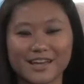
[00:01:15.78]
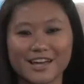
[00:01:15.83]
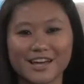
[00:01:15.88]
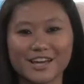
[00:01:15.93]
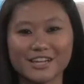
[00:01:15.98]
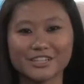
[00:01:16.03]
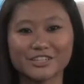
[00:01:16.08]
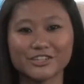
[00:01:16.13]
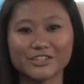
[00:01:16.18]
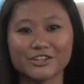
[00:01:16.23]

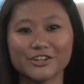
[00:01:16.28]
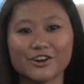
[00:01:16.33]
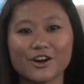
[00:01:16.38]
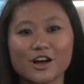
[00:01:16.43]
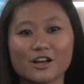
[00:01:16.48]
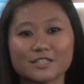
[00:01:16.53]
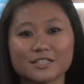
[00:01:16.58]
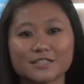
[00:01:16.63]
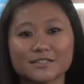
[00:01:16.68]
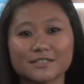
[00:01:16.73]
Turner
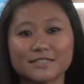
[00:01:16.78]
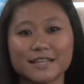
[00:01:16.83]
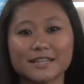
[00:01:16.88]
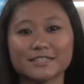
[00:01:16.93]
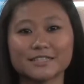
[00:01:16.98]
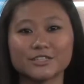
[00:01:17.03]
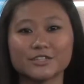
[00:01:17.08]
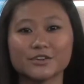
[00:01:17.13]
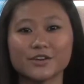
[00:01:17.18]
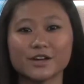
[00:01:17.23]
also said
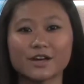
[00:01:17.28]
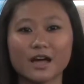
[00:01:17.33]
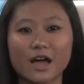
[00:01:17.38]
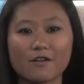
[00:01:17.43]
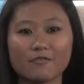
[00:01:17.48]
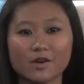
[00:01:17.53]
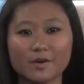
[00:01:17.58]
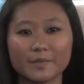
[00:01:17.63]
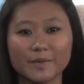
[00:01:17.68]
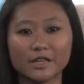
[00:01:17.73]
student
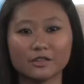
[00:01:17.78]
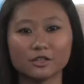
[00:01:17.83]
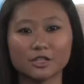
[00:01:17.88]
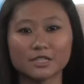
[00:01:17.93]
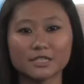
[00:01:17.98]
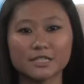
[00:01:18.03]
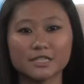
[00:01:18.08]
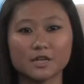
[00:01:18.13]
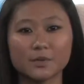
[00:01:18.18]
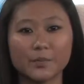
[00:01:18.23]
government
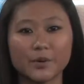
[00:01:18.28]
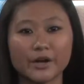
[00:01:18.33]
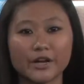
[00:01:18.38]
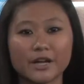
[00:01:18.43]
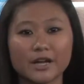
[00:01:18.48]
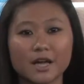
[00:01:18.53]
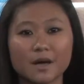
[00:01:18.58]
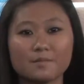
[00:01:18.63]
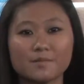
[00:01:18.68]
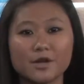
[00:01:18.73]
looked into
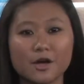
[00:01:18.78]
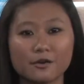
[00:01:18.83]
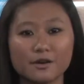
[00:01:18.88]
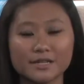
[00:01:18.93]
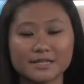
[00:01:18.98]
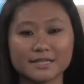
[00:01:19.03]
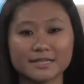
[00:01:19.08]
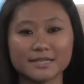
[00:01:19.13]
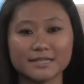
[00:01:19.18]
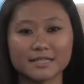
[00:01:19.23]
putting up
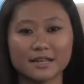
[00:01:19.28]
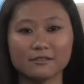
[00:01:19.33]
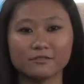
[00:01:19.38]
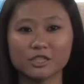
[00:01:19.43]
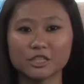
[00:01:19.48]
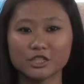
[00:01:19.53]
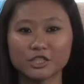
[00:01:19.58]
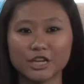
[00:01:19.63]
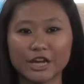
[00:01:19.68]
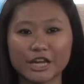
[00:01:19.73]
notices of
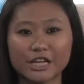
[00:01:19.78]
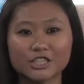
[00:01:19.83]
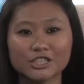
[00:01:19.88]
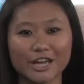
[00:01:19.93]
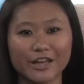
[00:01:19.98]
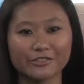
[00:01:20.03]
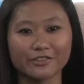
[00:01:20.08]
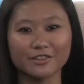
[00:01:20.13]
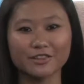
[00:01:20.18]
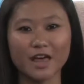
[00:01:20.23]
the change
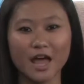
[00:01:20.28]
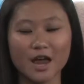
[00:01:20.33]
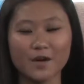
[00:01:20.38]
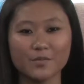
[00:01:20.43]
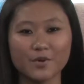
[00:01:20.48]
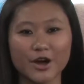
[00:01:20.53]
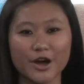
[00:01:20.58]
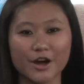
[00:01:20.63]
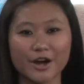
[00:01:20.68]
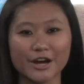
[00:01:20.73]
at the
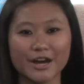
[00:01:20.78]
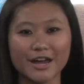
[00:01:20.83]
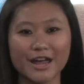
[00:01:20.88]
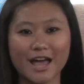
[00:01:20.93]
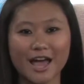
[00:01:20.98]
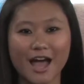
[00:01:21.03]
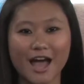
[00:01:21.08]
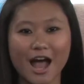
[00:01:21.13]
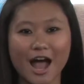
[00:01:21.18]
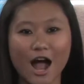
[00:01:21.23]
library.
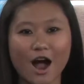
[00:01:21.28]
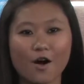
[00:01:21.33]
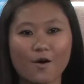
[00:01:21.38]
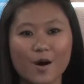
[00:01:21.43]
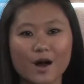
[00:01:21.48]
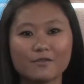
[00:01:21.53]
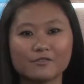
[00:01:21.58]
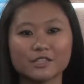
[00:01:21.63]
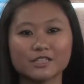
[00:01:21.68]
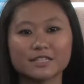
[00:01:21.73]

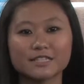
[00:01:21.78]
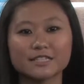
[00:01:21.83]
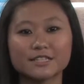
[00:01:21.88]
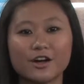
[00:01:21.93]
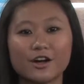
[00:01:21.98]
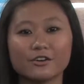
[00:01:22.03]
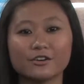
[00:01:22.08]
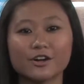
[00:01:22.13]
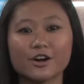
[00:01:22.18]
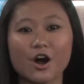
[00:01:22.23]
However,
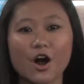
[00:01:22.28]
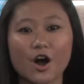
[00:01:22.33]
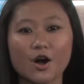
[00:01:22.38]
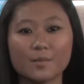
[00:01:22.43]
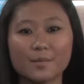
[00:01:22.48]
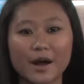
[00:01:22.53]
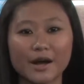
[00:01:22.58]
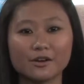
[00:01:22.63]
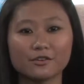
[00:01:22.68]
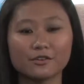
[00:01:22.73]
Lysander
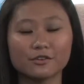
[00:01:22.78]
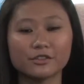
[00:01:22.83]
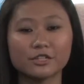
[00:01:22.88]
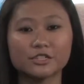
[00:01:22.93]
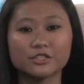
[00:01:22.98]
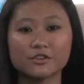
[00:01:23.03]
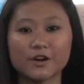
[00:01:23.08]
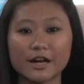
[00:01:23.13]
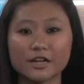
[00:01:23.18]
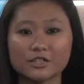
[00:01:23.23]
Carmichael, the
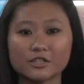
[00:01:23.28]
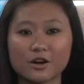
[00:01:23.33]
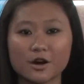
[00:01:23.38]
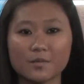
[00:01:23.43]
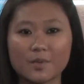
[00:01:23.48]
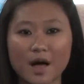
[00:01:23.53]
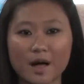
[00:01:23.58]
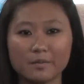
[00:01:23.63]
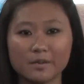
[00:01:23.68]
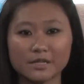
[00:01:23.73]
Director
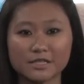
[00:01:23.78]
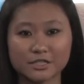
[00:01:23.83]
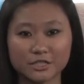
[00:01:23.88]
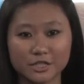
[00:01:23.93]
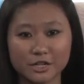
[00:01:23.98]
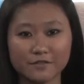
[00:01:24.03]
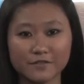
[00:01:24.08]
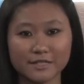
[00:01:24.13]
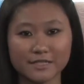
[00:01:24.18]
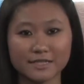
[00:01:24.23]
of Public
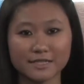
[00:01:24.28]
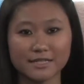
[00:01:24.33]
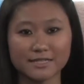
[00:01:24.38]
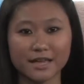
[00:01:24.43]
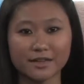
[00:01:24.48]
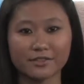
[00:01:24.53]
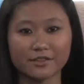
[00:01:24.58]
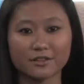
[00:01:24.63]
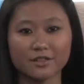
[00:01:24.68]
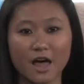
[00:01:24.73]
Services
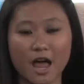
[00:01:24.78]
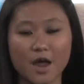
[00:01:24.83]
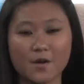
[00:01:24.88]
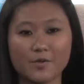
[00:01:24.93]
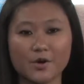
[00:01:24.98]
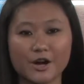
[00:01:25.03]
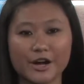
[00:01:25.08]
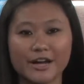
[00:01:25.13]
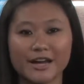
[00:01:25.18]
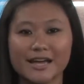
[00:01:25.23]
at the
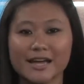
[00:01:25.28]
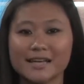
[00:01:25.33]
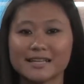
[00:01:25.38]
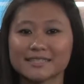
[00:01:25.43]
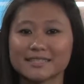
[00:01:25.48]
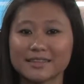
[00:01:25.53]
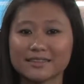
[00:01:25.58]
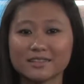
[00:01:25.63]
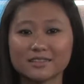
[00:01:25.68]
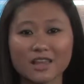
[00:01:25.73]
library,
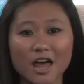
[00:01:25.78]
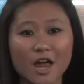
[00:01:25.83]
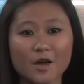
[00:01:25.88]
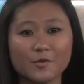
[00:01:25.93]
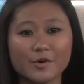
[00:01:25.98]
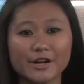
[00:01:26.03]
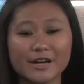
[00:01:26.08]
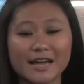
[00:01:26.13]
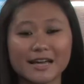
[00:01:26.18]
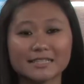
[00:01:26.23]
said the
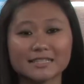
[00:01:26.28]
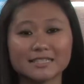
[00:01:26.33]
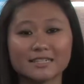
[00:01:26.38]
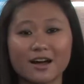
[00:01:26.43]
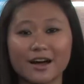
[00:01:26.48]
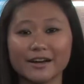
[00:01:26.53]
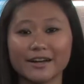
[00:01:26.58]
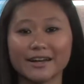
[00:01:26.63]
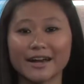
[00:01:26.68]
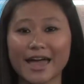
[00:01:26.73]
library has
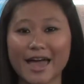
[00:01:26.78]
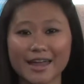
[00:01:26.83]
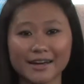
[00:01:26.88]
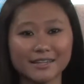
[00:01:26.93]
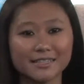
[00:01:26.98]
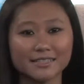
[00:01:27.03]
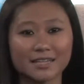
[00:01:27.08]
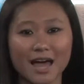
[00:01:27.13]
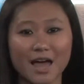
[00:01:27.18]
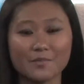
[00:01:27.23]
not at
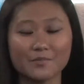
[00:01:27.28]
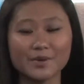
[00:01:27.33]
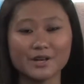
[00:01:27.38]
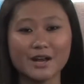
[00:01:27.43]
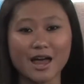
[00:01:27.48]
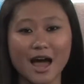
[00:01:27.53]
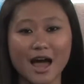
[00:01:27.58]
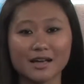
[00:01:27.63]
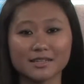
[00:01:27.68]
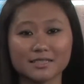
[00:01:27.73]
any time been
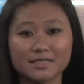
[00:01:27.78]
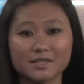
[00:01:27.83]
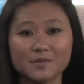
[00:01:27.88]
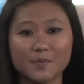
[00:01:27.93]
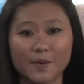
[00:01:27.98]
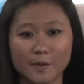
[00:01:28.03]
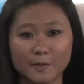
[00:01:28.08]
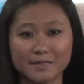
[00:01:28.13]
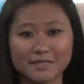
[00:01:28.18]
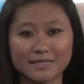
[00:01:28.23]
asked to
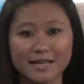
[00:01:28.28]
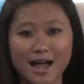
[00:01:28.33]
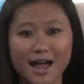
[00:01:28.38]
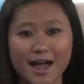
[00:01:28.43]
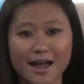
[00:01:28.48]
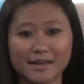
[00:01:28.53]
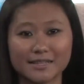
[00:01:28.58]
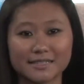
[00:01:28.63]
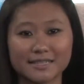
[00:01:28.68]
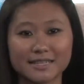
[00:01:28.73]
post
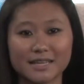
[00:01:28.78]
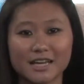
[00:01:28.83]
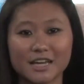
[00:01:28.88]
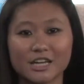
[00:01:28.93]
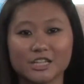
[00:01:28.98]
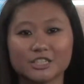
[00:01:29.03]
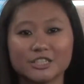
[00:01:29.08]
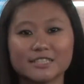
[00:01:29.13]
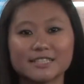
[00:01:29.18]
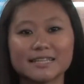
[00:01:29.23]
signs.
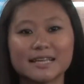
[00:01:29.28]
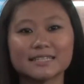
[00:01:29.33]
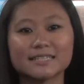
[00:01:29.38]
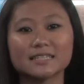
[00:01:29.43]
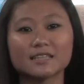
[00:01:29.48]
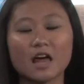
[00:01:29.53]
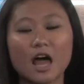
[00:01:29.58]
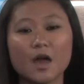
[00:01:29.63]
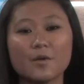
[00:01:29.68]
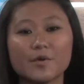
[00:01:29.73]
She says the
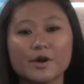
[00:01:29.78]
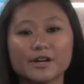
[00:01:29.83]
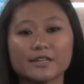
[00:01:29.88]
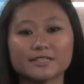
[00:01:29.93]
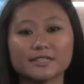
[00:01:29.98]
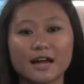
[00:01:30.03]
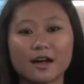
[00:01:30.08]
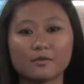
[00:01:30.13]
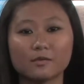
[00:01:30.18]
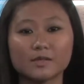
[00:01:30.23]
library
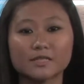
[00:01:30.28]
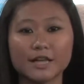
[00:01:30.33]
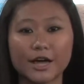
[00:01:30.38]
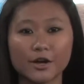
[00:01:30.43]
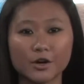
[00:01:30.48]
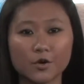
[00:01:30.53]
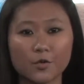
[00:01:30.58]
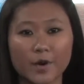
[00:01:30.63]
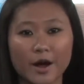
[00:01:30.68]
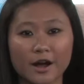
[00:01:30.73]
staff was
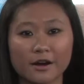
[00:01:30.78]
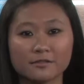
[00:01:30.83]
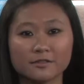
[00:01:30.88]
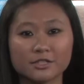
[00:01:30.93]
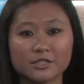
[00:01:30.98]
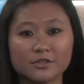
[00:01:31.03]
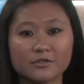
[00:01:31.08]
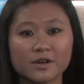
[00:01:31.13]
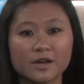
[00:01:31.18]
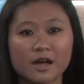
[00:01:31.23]
unaware of
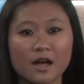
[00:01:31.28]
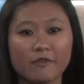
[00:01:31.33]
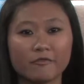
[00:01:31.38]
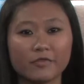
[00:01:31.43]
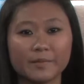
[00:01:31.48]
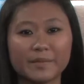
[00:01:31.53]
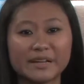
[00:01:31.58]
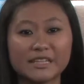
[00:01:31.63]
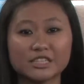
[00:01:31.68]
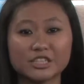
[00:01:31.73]
student
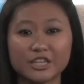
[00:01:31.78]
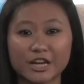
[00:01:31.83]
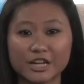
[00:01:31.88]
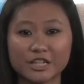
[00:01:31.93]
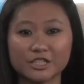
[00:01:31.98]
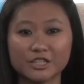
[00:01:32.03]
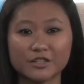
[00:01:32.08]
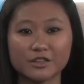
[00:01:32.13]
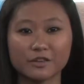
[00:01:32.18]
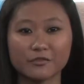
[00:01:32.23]
government
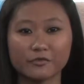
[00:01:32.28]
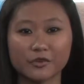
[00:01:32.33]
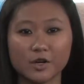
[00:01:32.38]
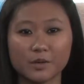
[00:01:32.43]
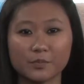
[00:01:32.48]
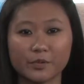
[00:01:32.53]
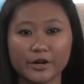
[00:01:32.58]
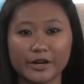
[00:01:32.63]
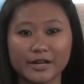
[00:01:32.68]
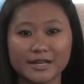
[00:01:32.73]
changing the free
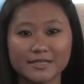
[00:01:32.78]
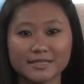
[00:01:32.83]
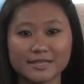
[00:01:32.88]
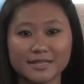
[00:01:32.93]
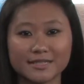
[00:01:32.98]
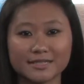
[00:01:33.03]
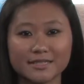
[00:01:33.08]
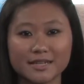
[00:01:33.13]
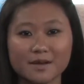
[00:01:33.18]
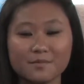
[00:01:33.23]
printing
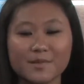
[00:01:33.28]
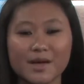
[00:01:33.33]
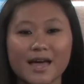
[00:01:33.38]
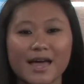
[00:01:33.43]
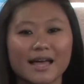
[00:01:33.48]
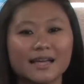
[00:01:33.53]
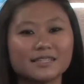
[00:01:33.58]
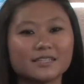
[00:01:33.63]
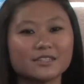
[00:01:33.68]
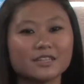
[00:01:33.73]
system
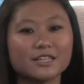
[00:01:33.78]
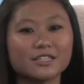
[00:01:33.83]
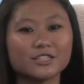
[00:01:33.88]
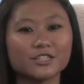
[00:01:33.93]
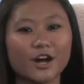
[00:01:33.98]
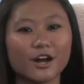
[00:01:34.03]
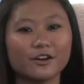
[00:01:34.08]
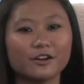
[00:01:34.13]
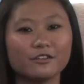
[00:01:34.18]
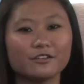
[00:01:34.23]
until they
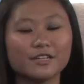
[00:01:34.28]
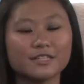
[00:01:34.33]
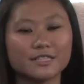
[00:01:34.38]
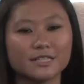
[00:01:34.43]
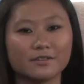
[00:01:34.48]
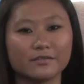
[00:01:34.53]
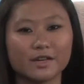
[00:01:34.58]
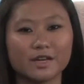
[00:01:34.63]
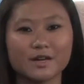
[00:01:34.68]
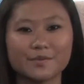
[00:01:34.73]
started
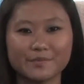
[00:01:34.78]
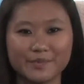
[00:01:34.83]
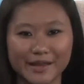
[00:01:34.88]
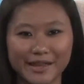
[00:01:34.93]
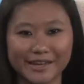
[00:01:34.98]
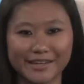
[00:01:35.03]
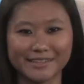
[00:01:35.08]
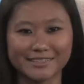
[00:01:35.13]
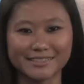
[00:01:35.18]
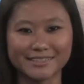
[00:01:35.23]
receiving
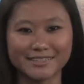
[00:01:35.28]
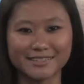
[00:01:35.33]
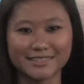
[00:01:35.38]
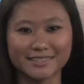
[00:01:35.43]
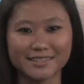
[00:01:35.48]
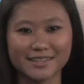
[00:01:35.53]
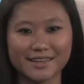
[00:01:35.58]
complaints.